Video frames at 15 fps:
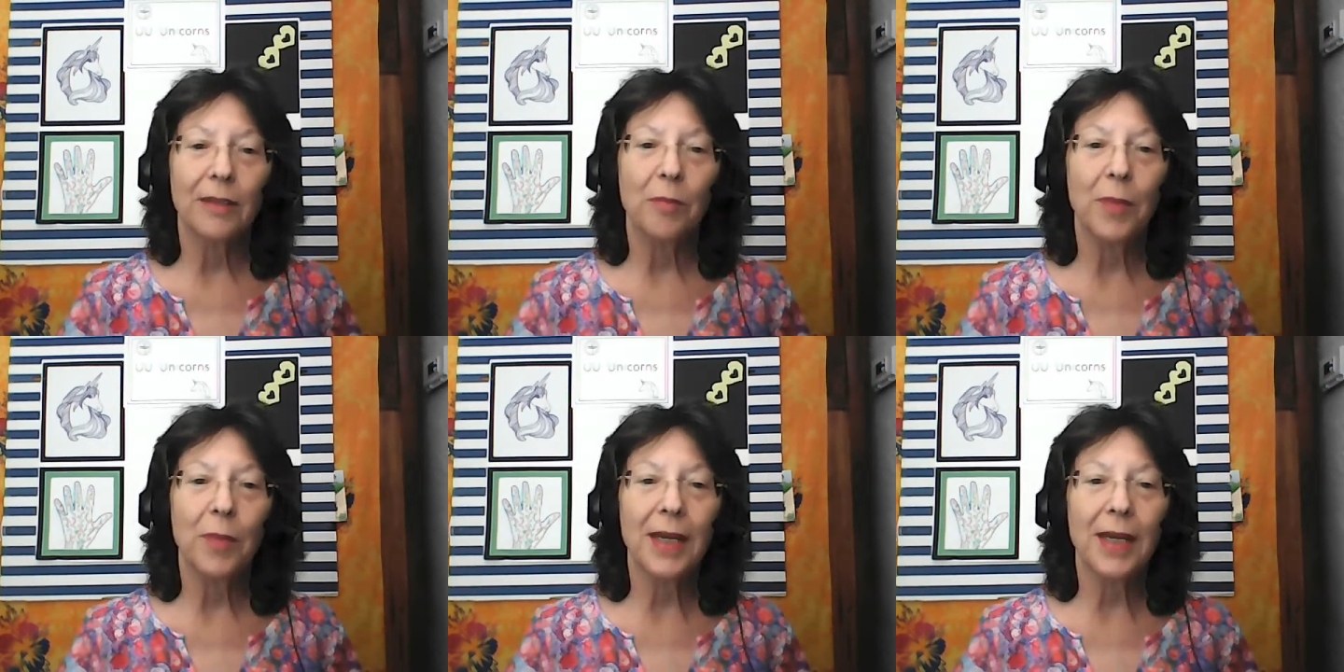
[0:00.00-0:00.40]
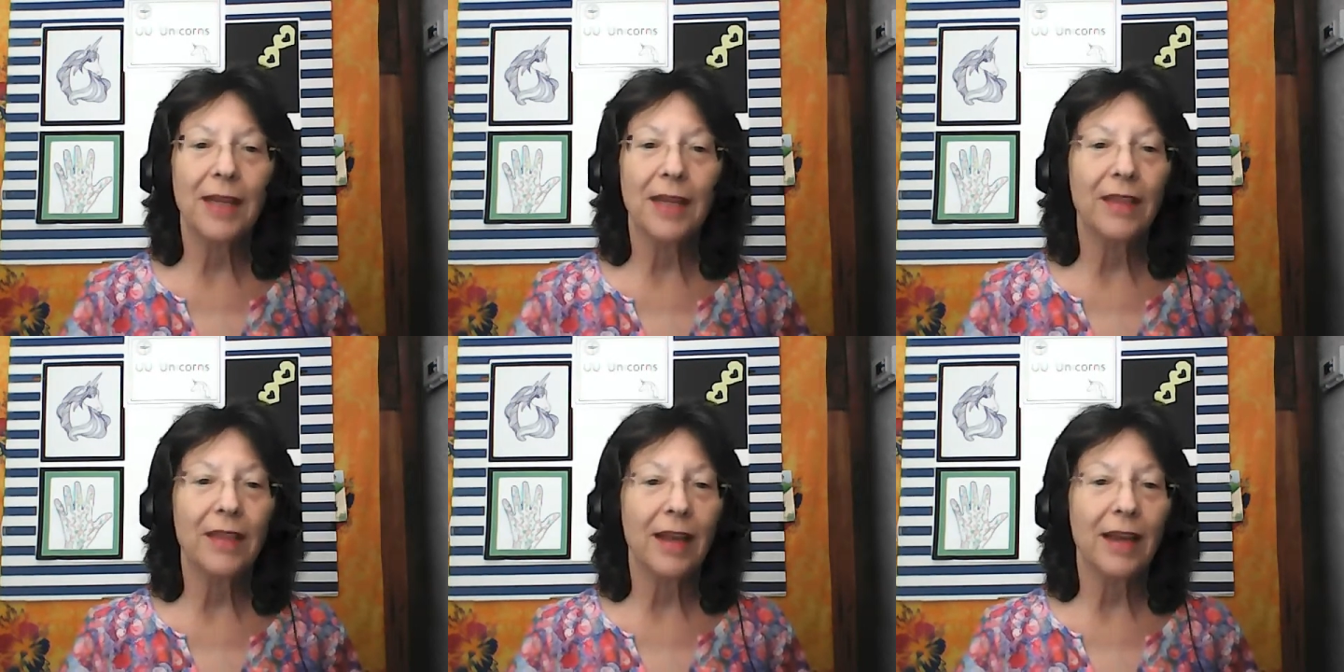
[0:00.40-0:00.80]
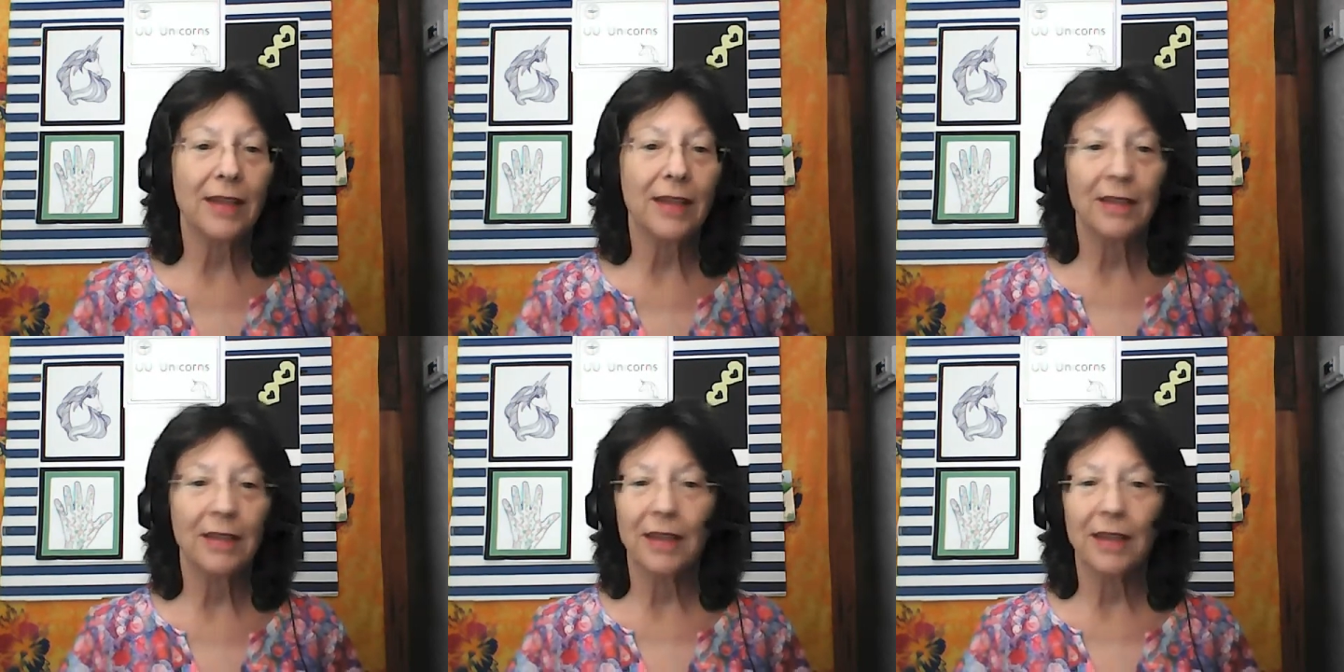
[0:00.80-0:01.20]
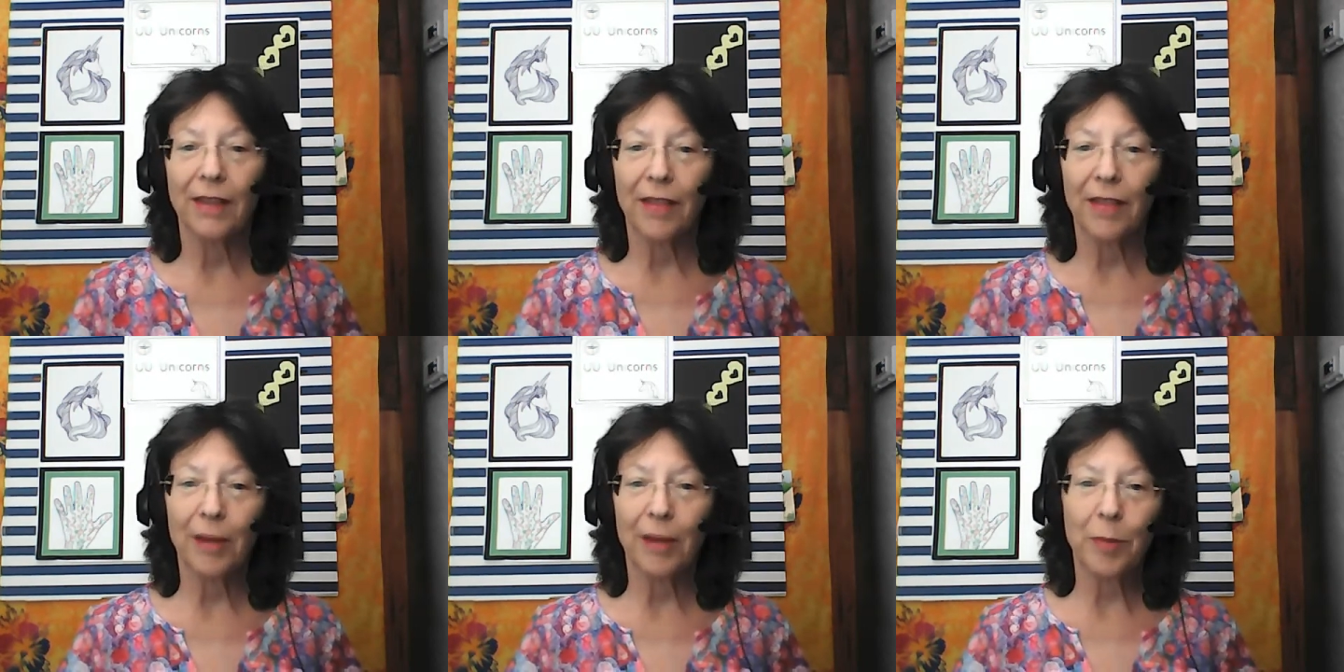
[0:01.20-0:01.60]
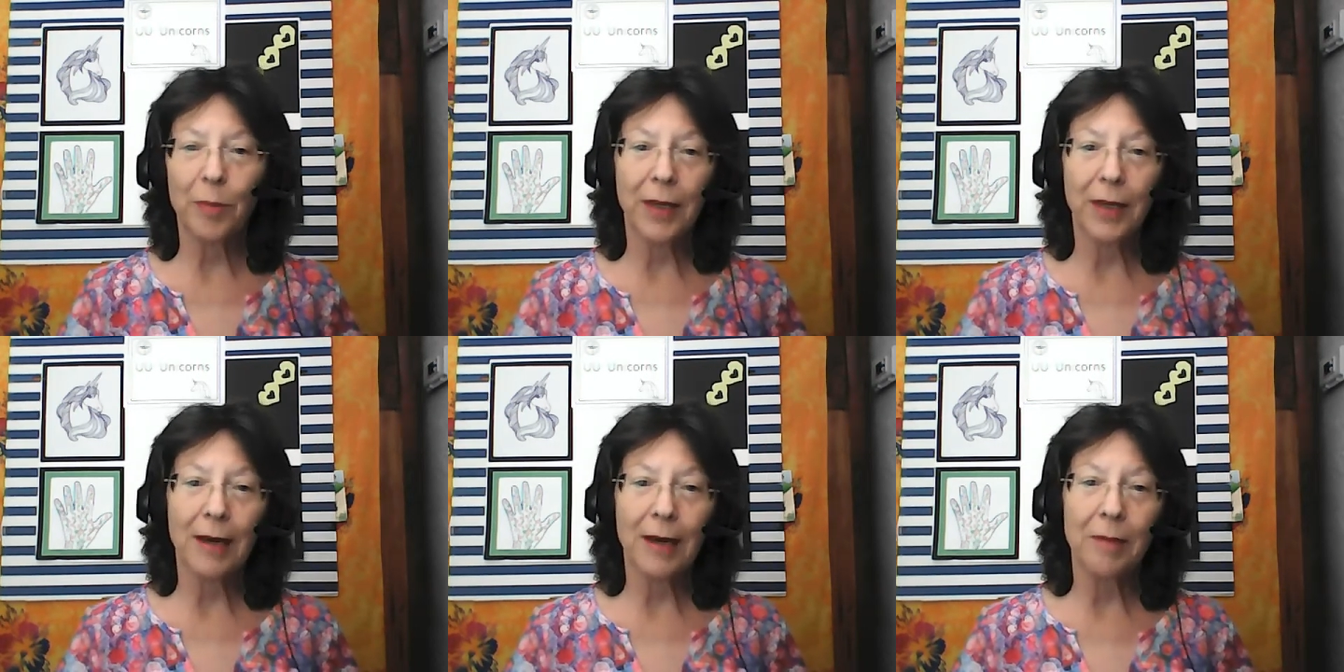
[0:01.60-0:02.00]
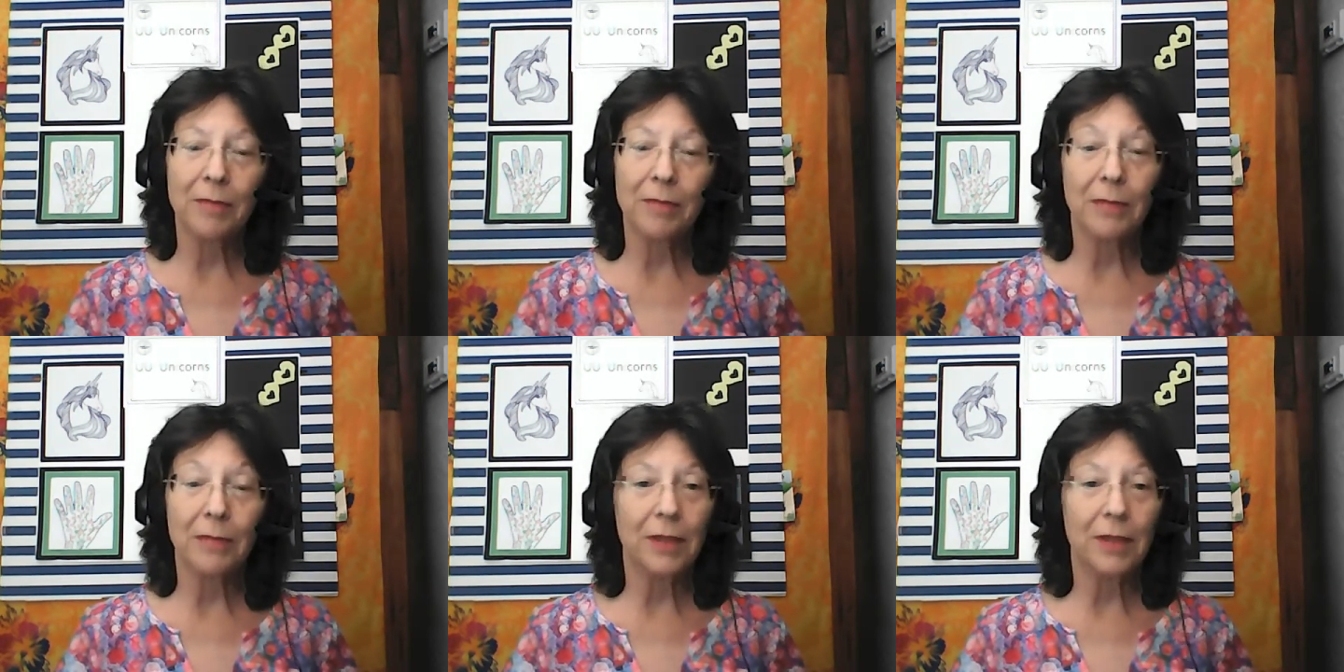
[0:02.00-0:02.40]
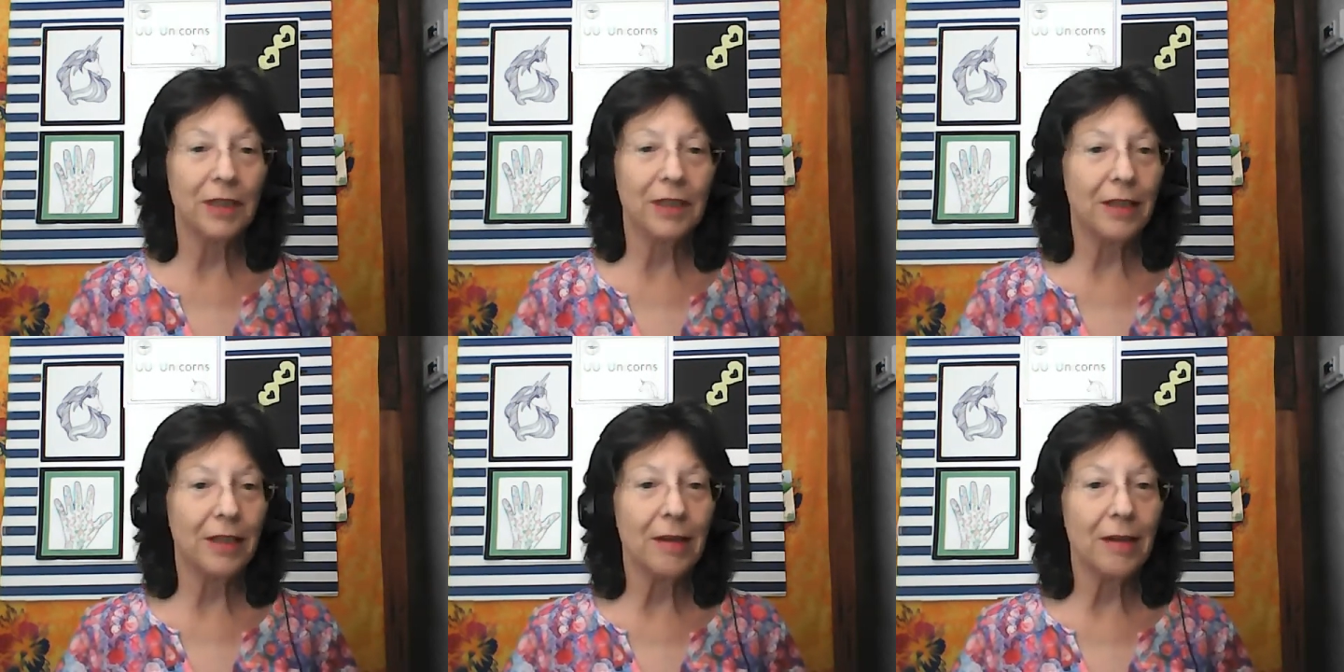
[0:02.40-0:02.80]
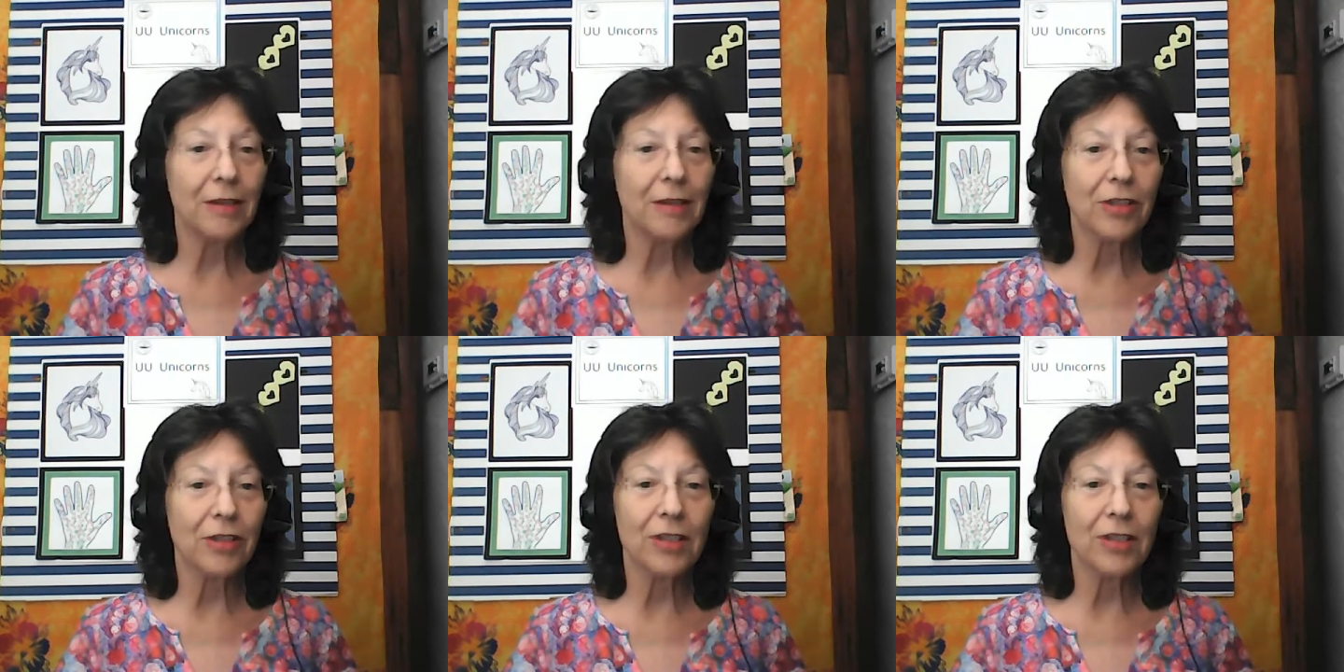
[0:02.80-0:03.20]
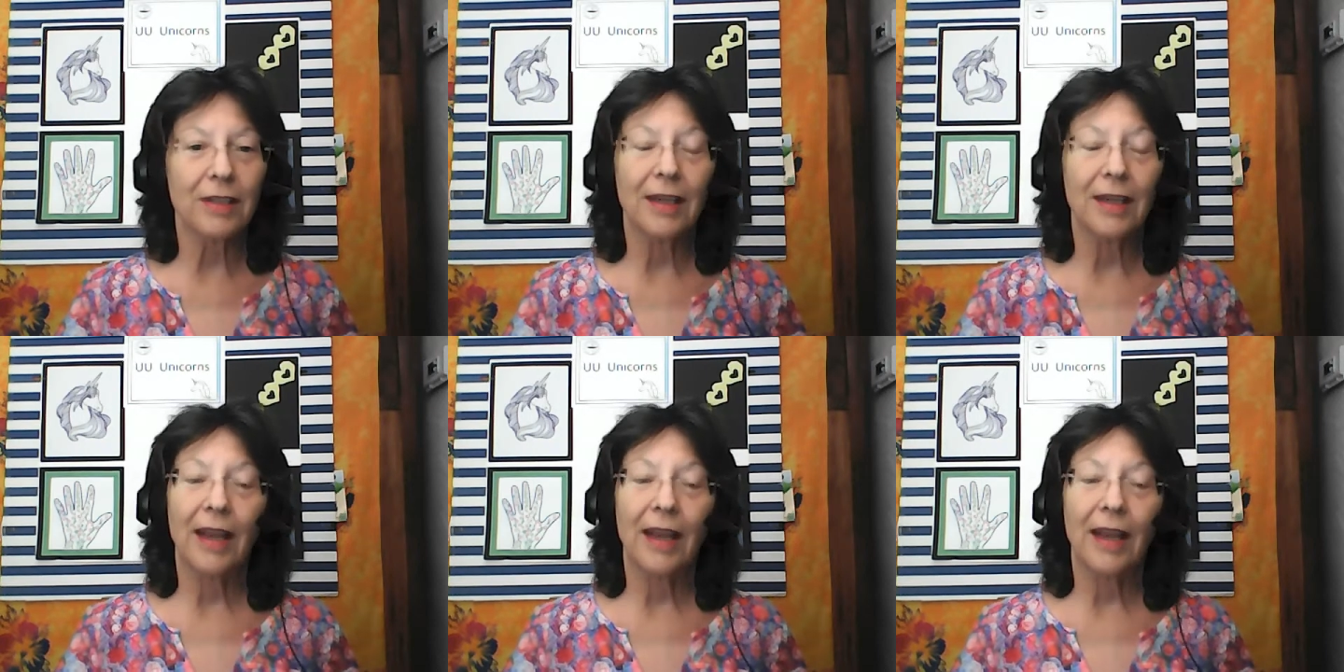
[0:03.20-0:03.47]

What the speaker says: meaning that they'll become adults